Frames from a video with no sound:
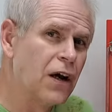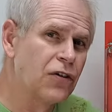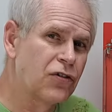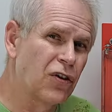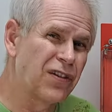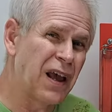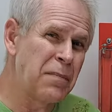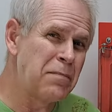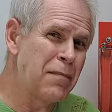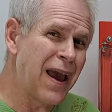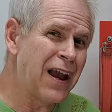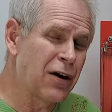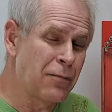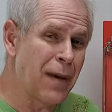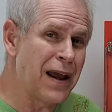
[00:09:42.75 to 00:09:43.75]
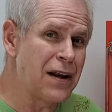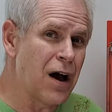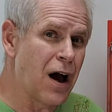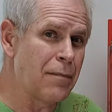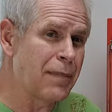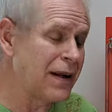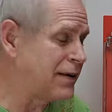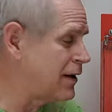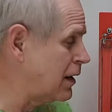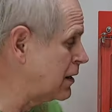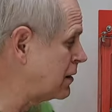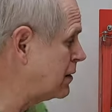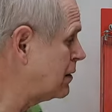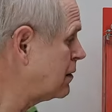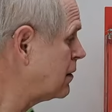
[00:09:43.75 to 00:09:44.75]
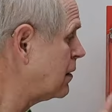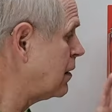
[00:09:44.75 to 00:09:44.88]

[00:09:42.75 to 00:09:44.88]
So they may or may not be done.